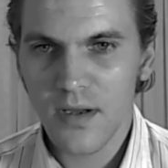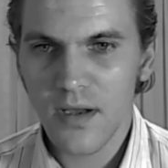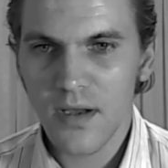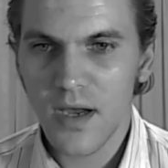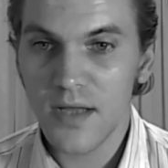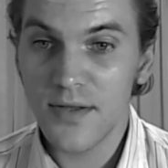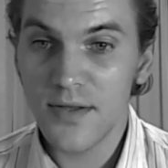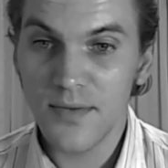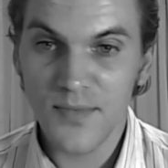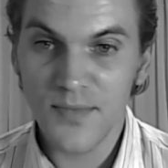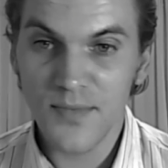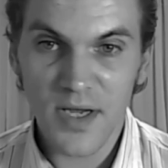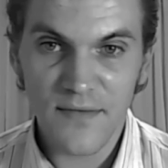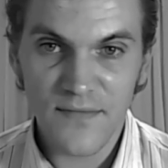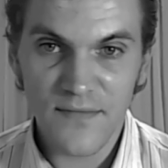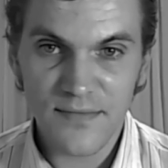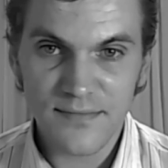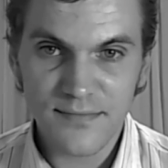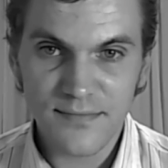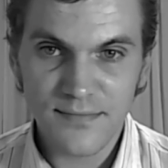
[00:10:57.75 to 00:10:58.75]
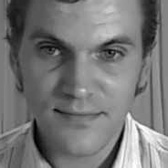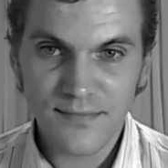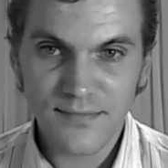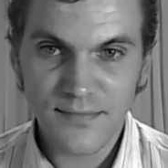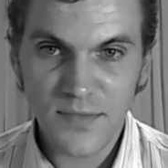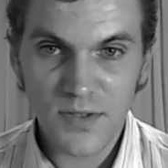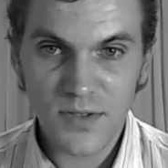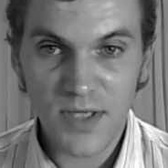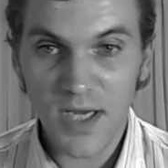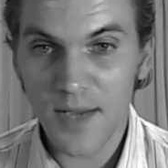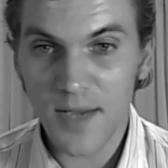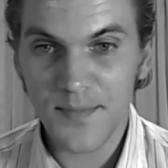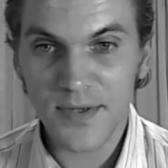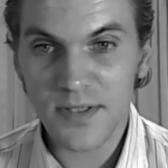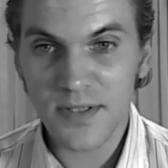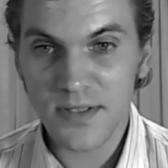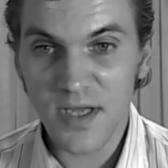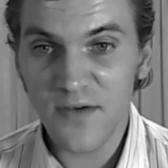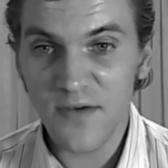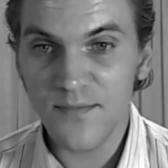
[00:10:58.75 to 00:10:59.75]
And then we have the Japanese
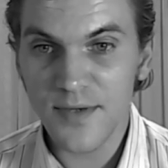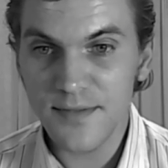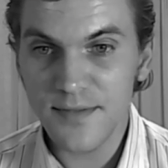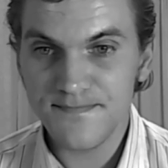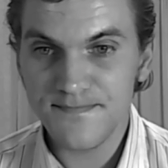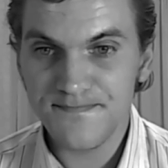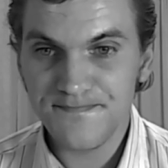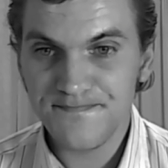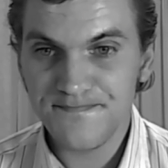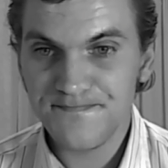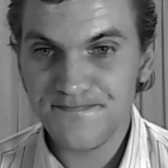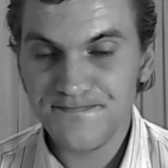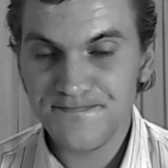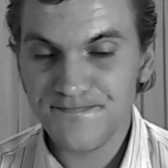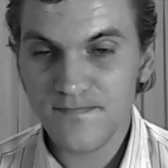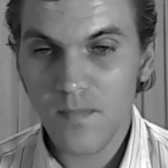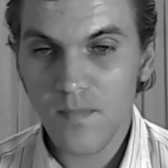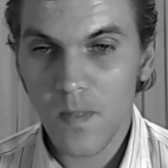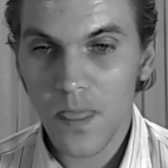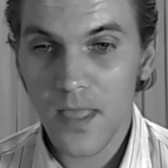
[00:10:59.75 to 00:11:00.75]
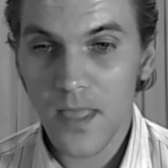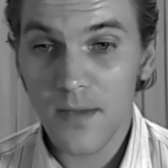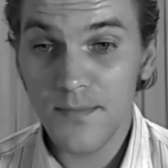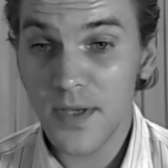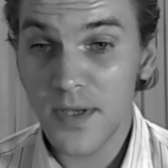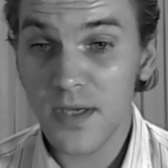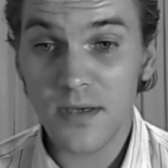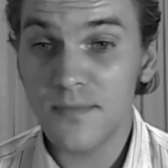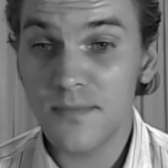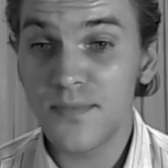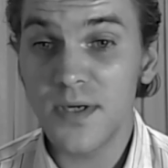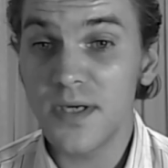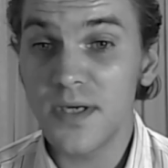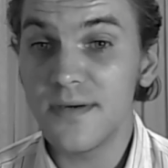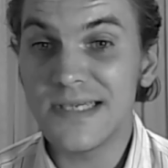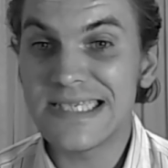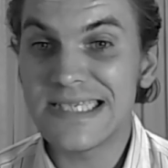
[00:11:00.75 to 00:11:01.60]
government being completely